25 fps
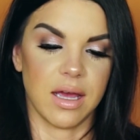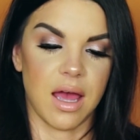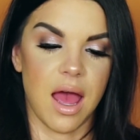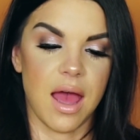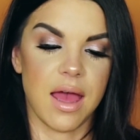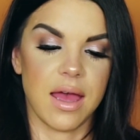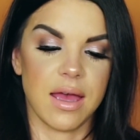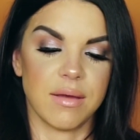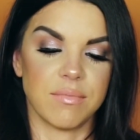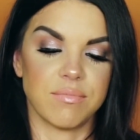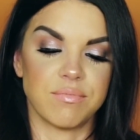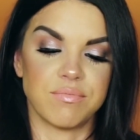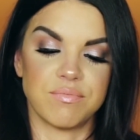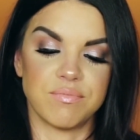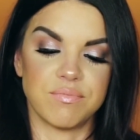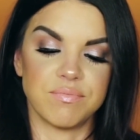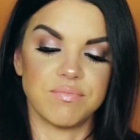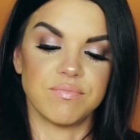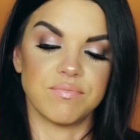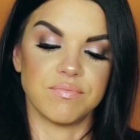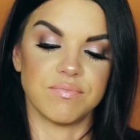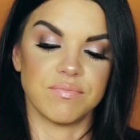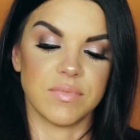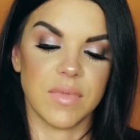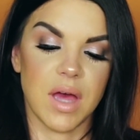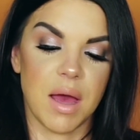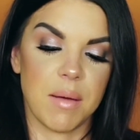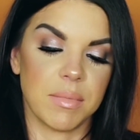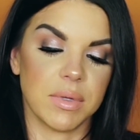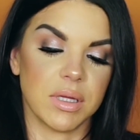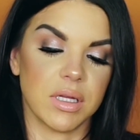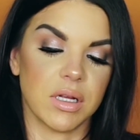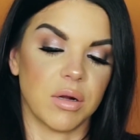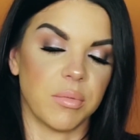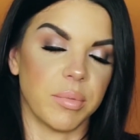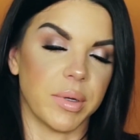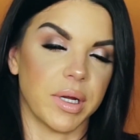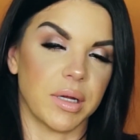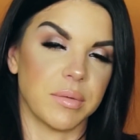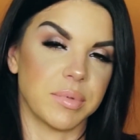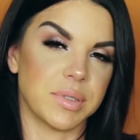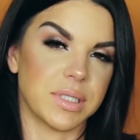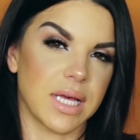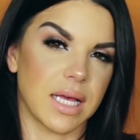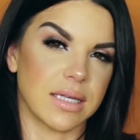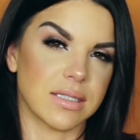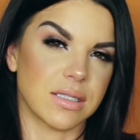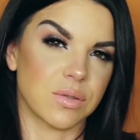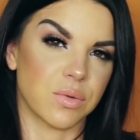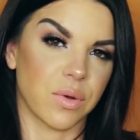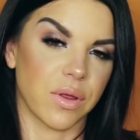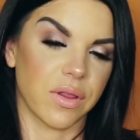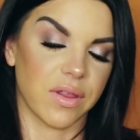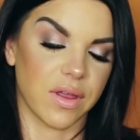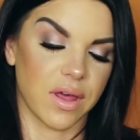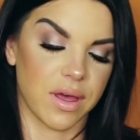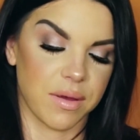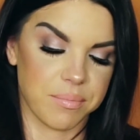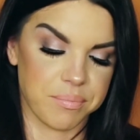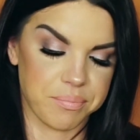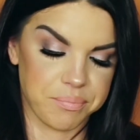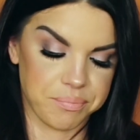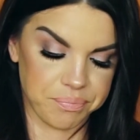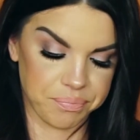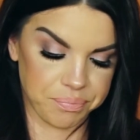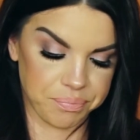I'm a little bit obsessed with it.